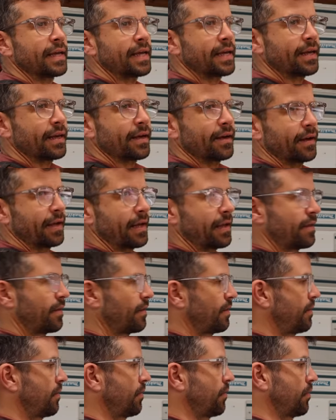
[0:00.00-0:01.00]
here
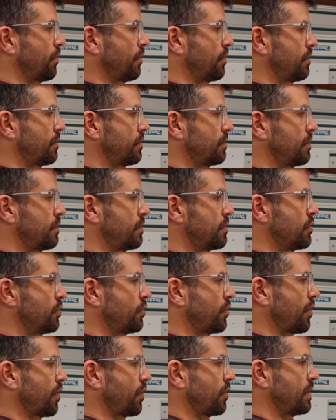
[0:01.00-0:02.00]
is you
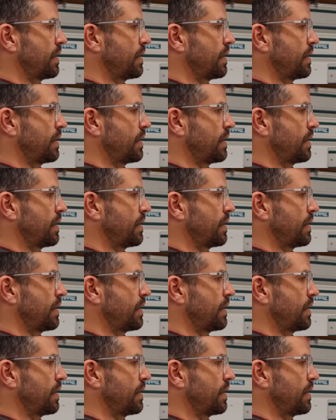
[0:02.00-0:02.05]
also